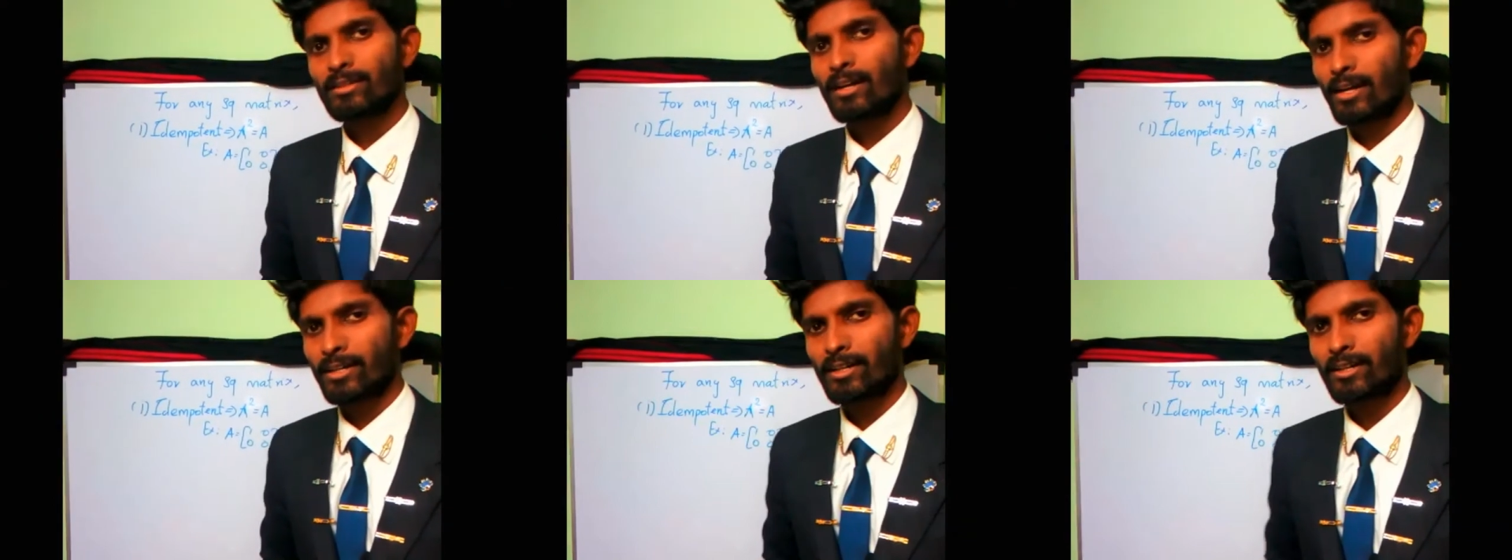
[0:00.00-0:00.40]

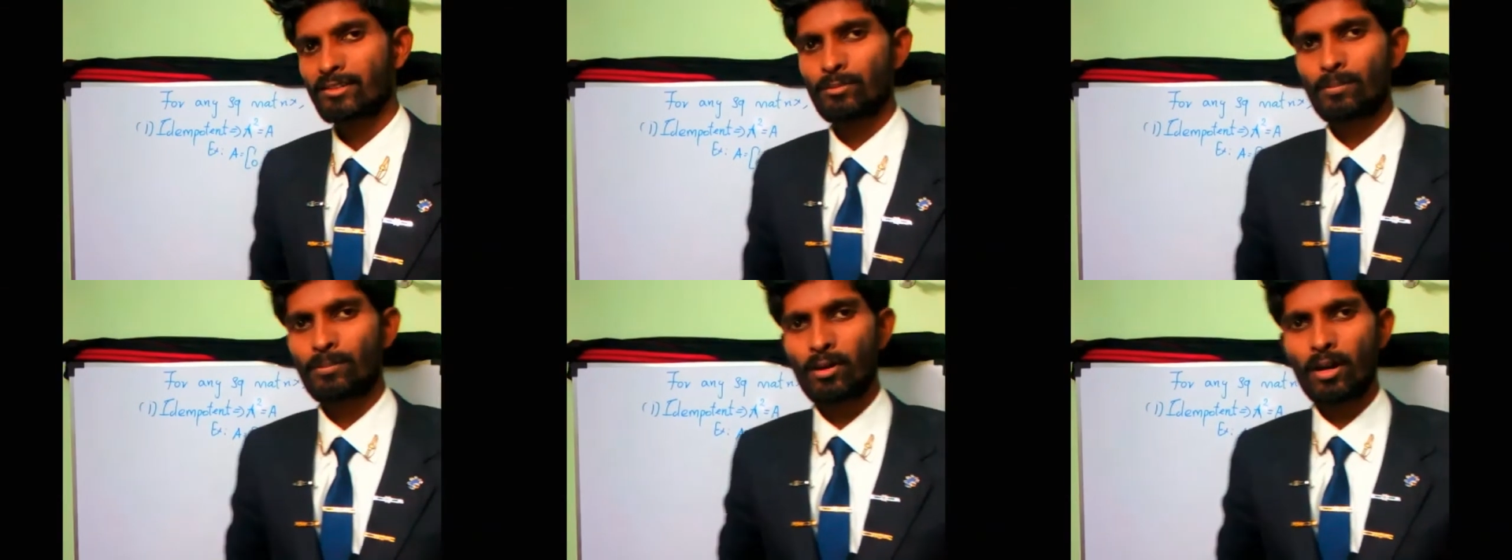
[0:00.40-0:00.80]
I got
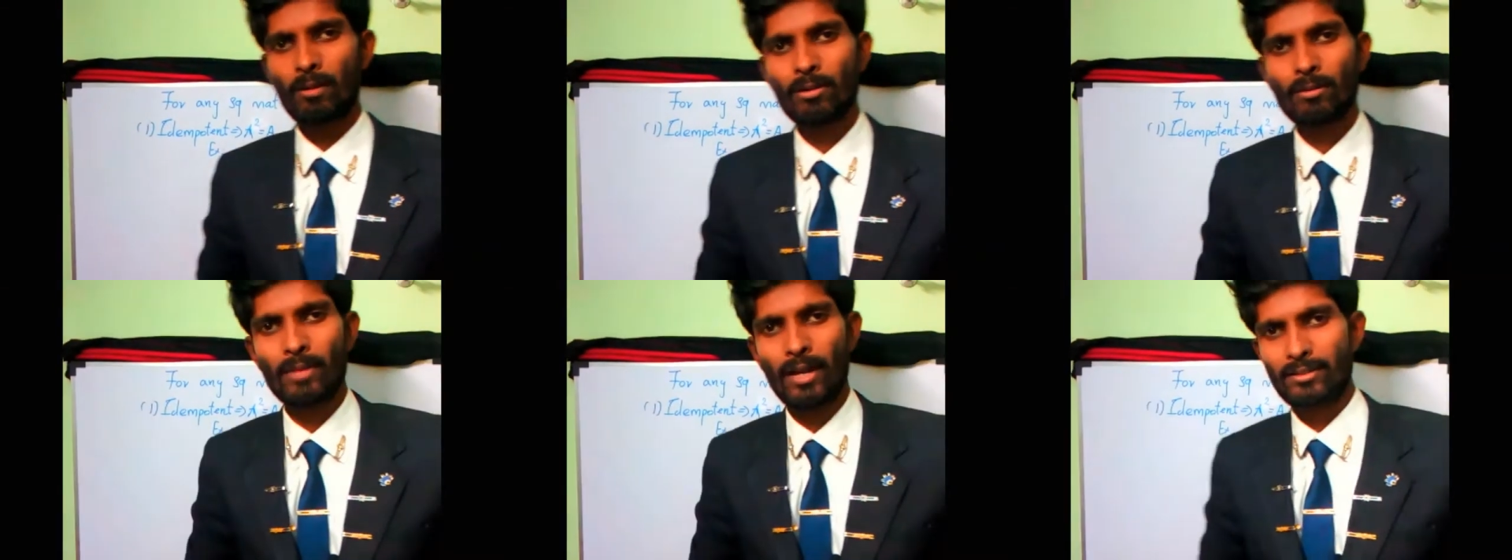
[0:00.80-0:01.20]
some more
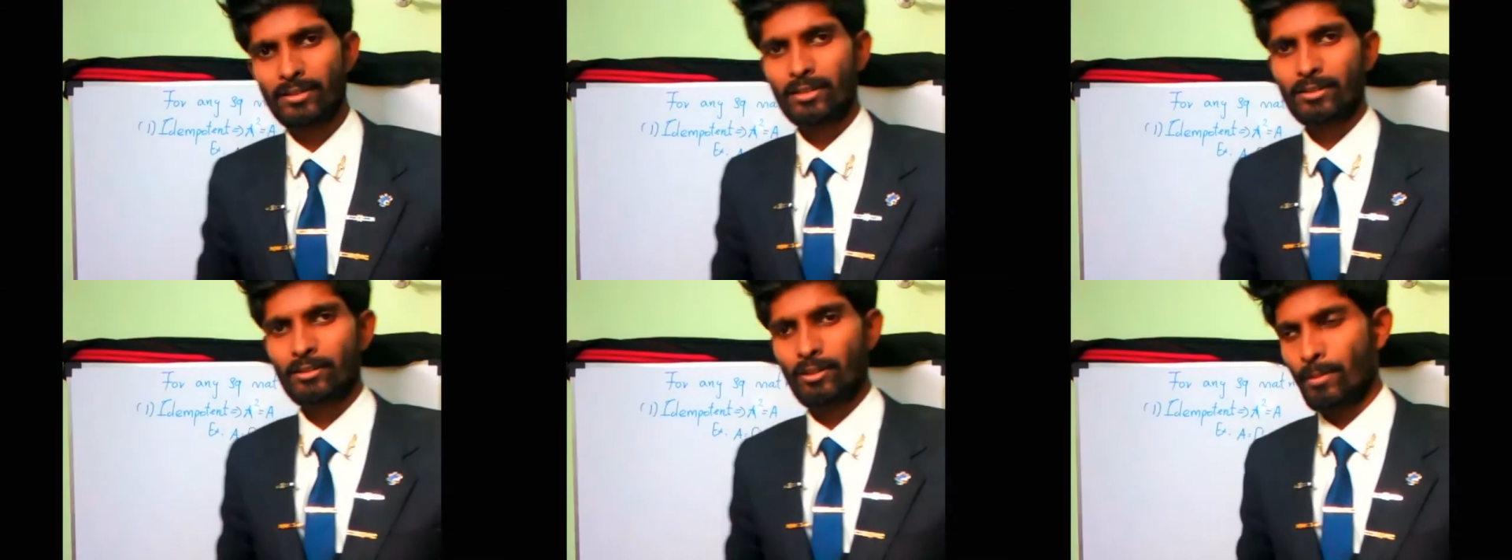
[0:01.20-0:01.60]
problem, and
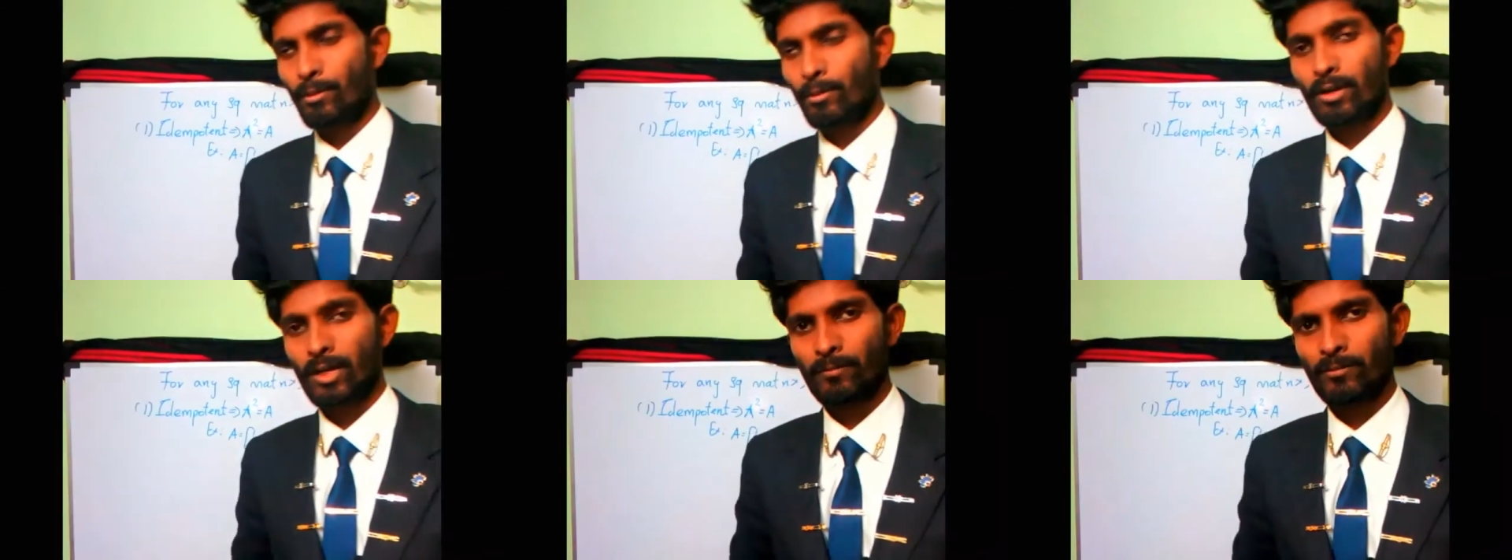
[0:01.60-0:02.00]
that could be
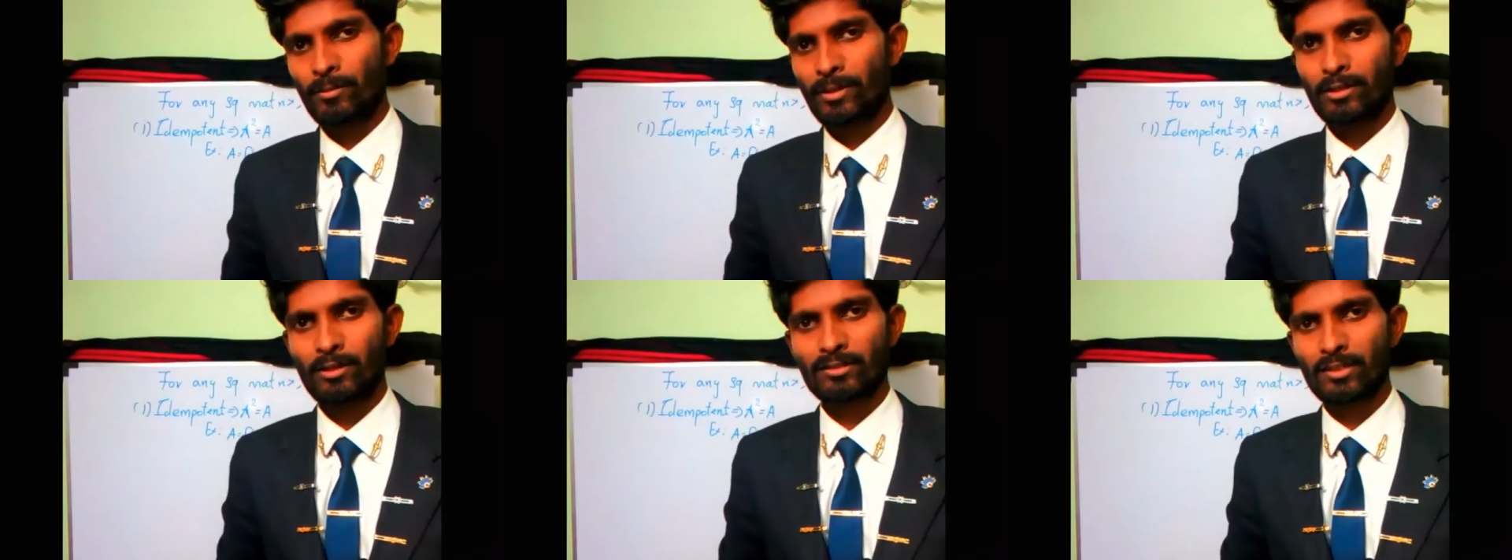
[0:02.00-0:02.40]
more helpful
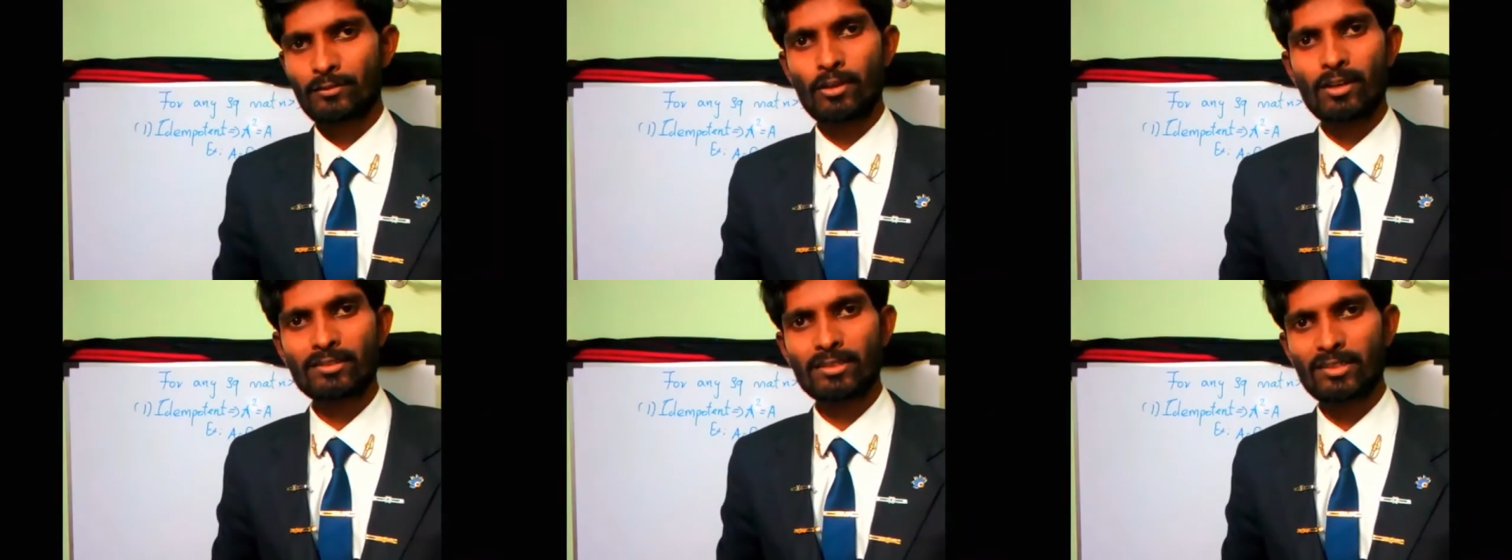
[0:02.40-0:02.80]
because it
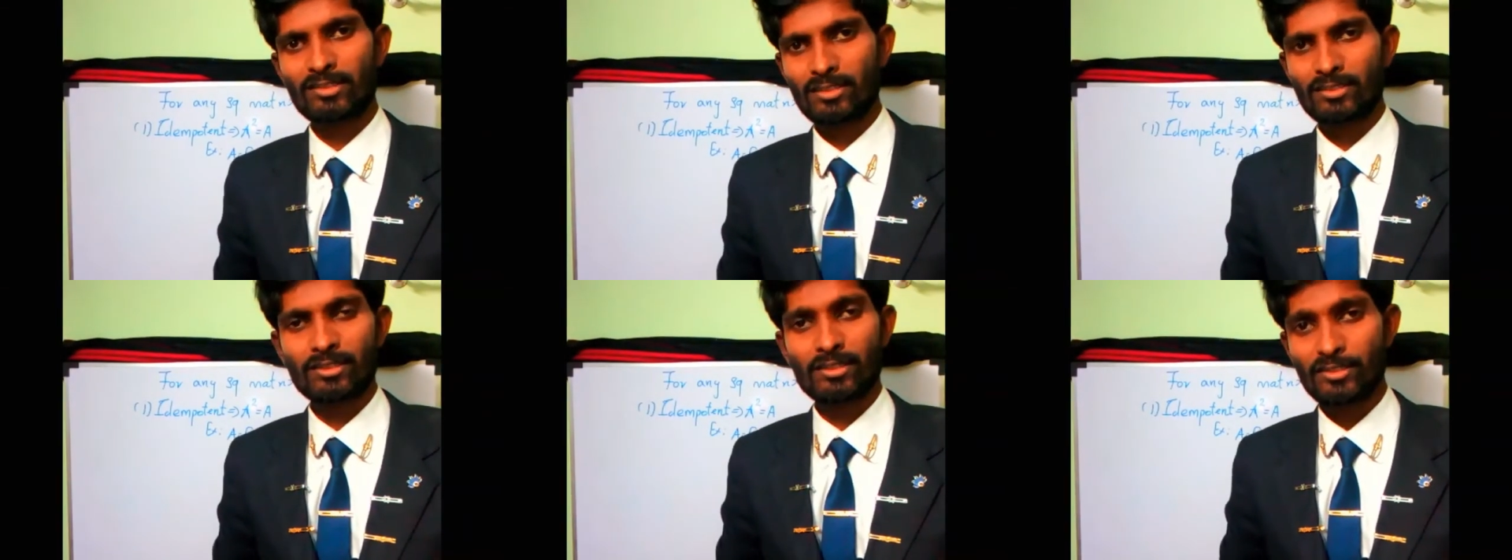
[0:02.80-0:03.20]
was a
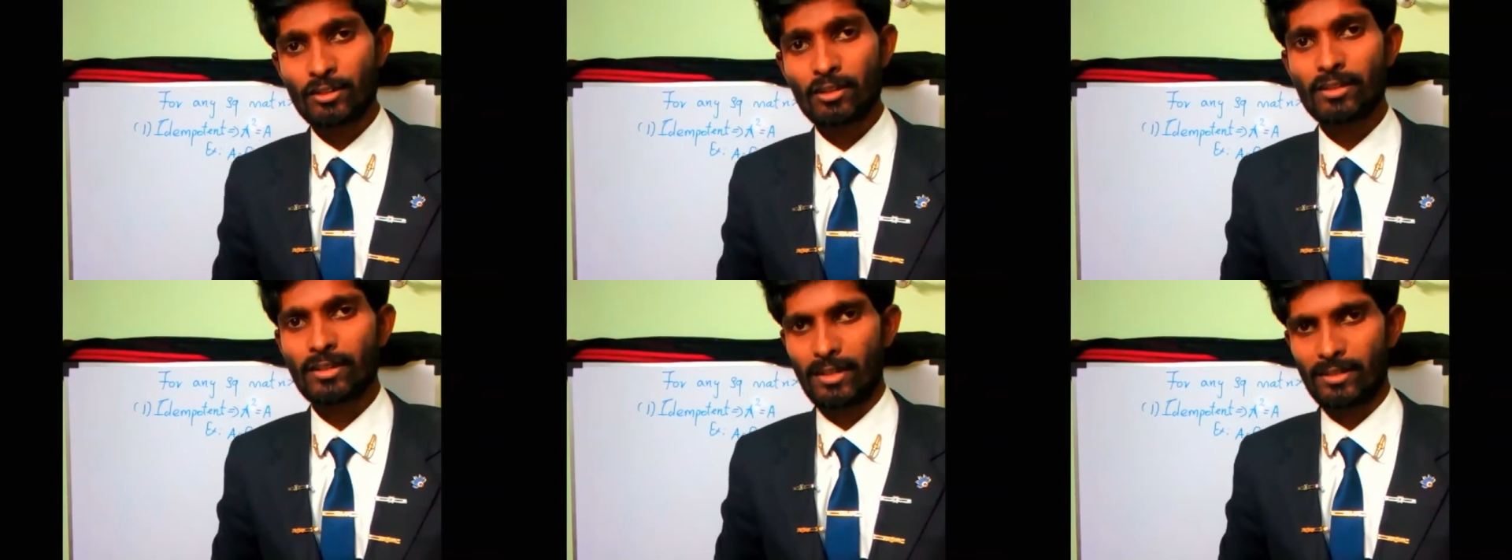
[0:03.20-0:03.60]
specific
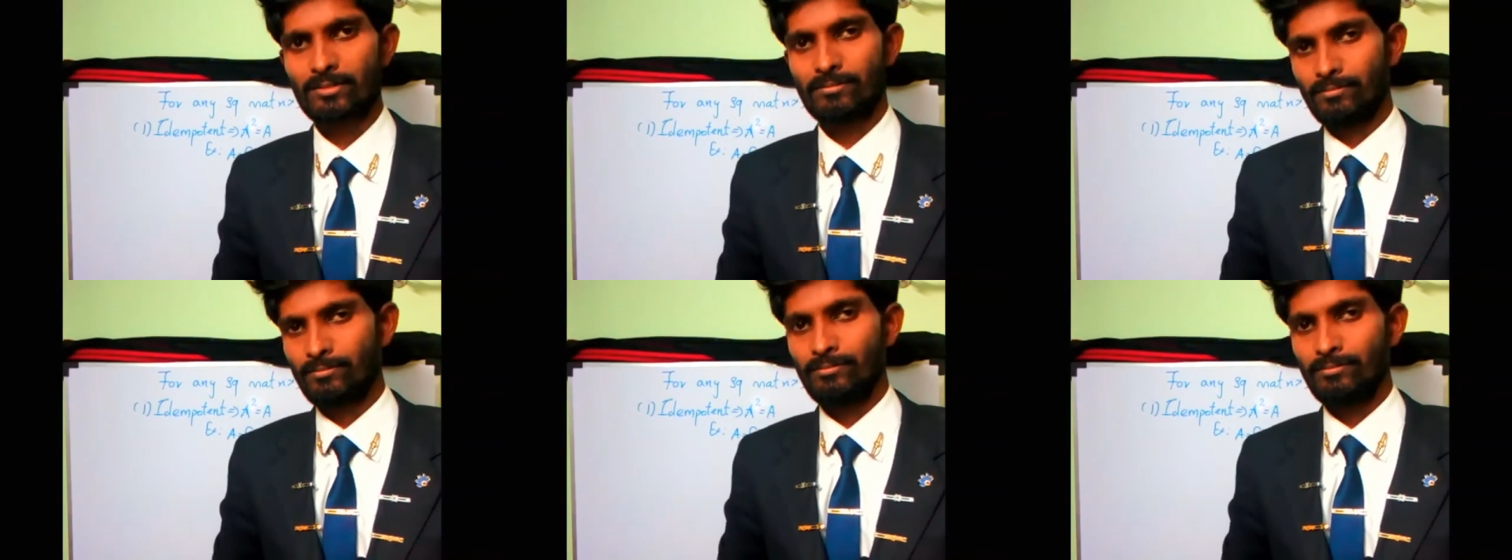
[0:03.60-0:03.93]
shortcut.